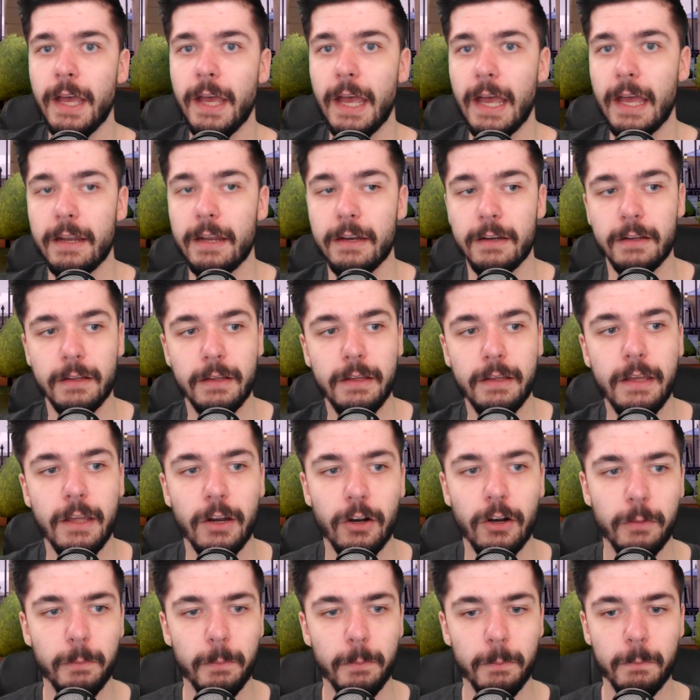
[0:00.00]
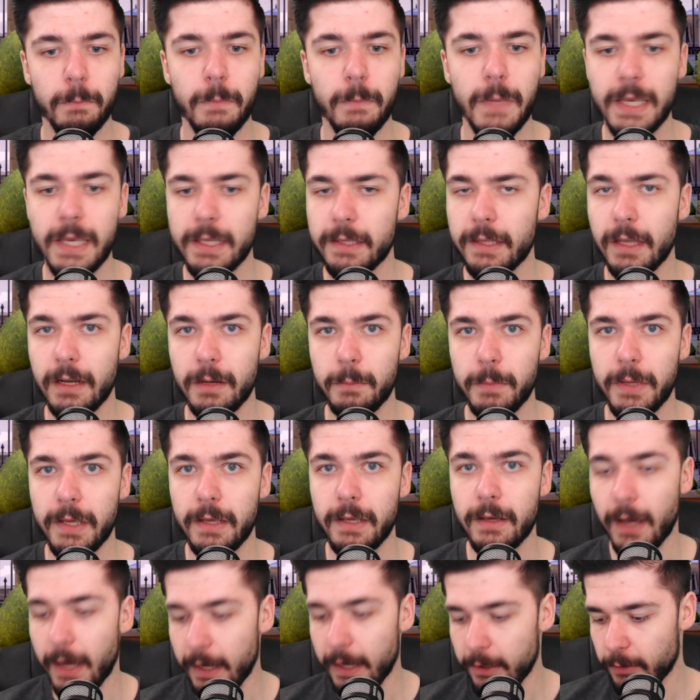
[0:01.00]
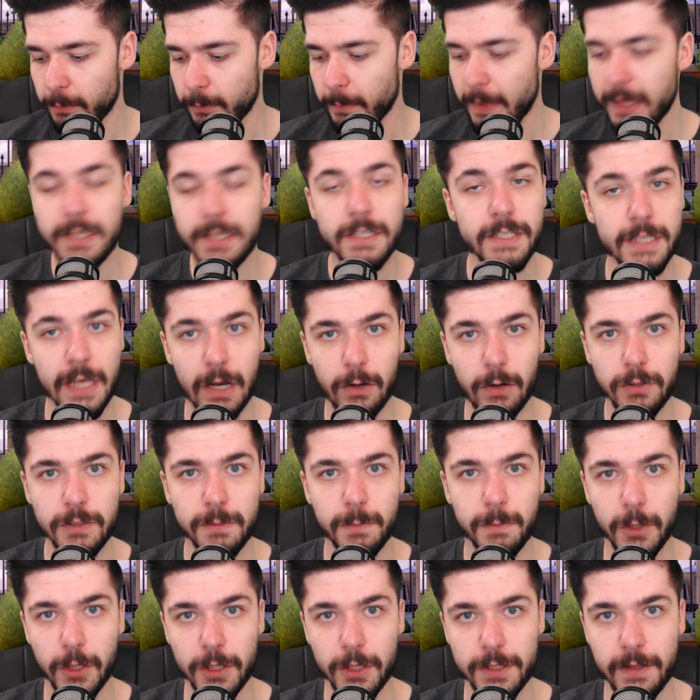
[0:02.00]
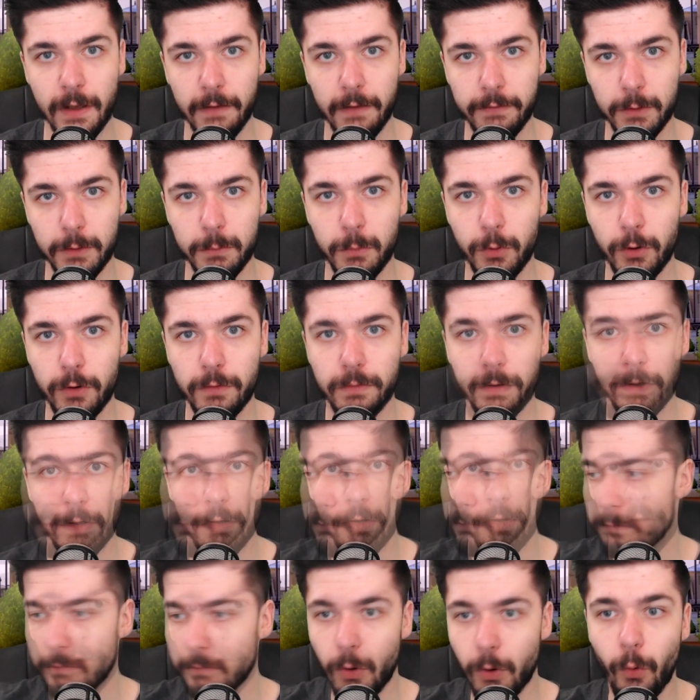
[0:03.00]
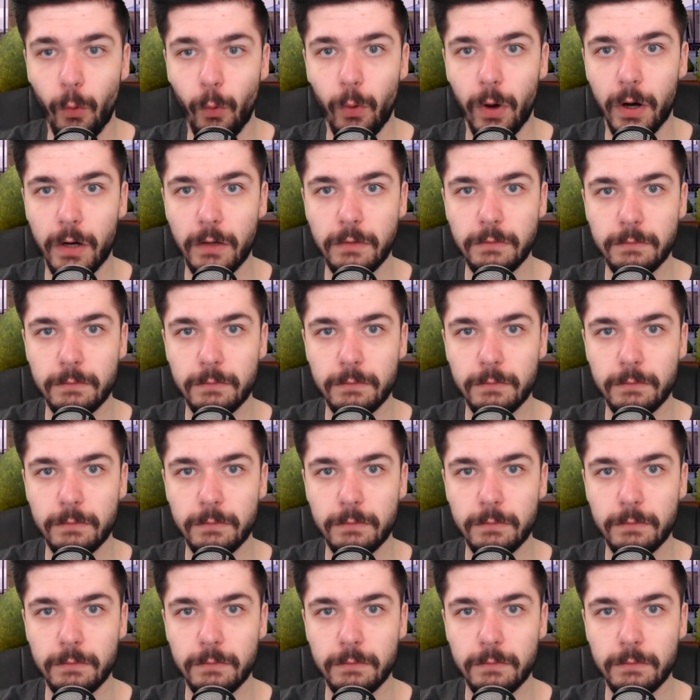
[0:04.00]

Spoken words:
And it'll make the enemy either make sounds because they have to move, or